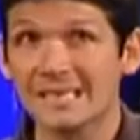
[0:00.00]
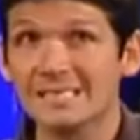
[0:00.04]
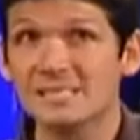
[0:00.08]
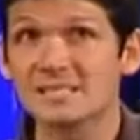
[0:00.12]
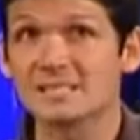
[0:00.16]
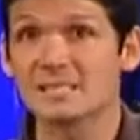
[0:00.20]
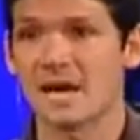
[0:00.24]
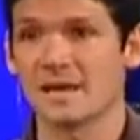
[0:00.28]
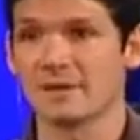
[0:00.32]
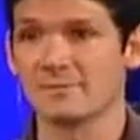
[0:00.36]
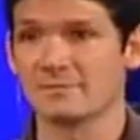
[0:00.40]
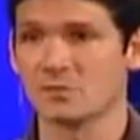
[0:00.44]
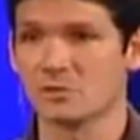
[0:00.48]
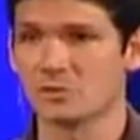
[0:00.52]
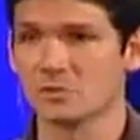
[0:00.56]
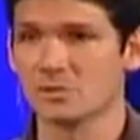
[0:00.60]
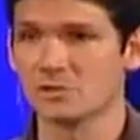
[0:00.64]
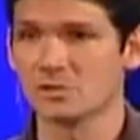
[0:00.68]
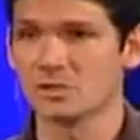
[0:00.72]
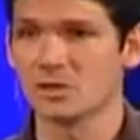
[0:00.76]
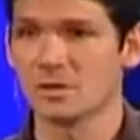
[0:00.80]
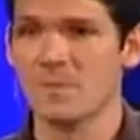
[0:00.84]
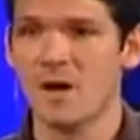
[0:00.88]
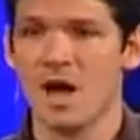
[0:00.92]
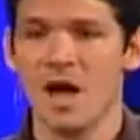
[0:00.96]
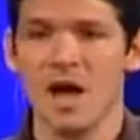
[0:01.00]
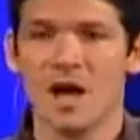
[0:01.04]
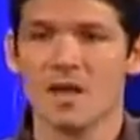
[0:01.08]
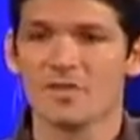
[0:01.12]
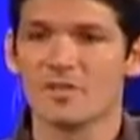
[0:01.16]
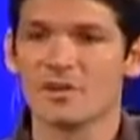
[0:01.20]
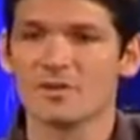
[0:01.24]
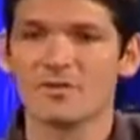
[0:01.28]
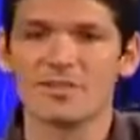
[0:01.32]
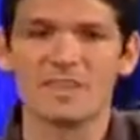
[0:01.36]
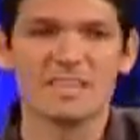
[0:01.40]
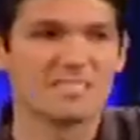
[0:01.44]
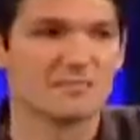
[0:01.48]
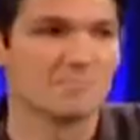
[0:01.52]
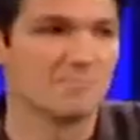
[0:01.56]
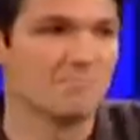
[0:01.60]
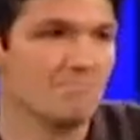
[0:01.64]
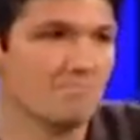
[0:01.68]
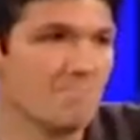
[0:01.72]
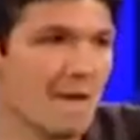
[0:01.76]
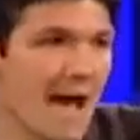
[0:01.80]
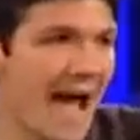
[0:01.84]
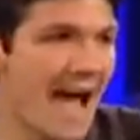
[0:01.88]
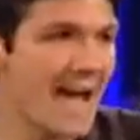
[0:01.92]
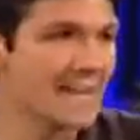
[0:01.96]
east side of Jerusalem, there are these
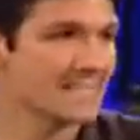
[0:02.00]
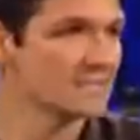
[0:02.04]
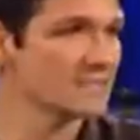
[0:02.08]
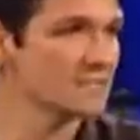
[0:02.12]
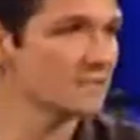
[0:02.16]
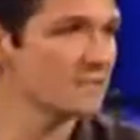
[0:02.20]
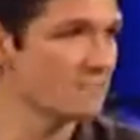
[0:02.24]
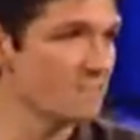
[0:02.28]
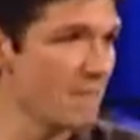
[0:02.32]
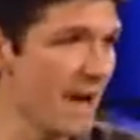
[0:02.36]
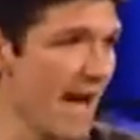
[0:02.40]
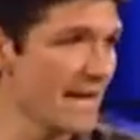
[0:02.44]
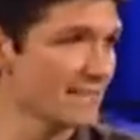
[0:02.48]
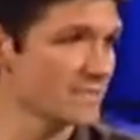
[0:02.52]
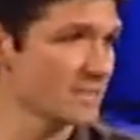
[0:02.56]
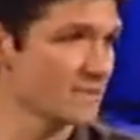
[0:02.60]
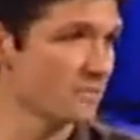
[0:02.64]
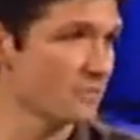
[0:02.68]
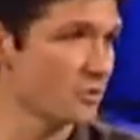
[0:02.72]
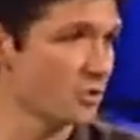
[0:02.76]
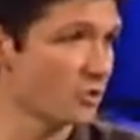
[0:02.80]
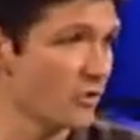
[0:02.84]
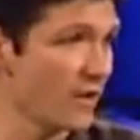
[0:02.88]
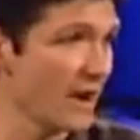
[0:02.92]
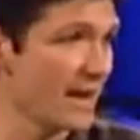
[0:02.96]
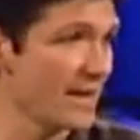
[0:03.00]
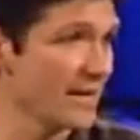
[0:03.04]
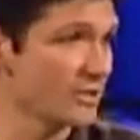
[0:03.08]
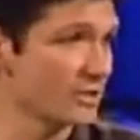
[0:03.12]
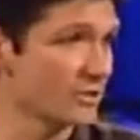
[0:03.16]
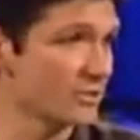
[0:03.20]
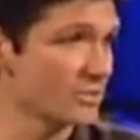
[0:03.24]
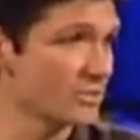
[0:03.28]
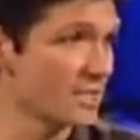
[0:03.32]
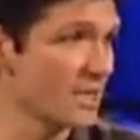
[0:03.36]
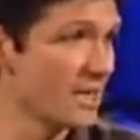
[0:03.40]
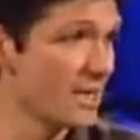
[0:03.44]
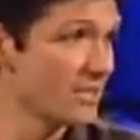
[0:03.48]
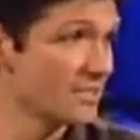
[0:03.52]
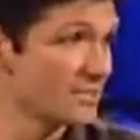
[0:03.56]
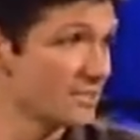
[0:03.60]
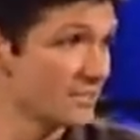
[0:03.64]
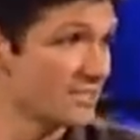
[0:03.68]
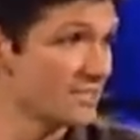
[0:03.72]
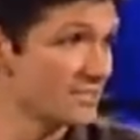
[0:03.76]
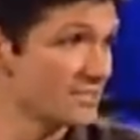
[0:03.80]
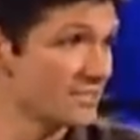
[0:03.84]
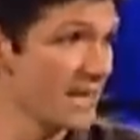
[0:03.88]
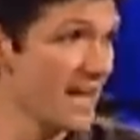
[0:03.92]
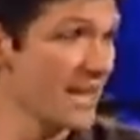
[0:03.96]
massive, massive craters to
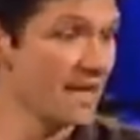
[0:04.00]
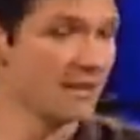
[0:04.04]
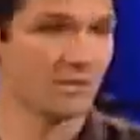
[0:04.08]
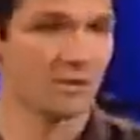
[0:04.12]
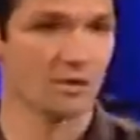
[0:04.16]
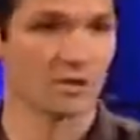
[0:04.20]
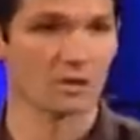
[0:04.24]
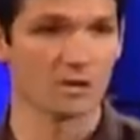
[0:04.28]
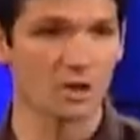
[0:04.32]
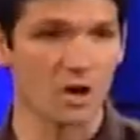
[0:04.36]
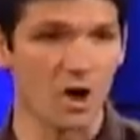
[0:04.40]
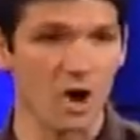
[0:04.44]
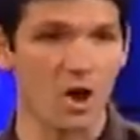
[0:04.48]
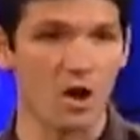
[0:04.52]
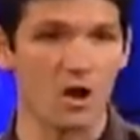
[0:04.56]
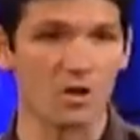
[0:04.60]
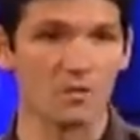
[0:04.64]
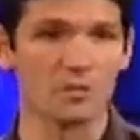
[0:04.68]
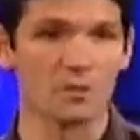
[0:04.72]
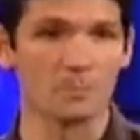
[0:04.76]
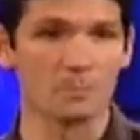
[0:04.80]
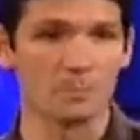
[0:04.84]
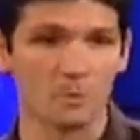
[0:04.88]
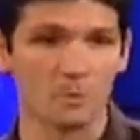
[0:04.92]
this day that are called the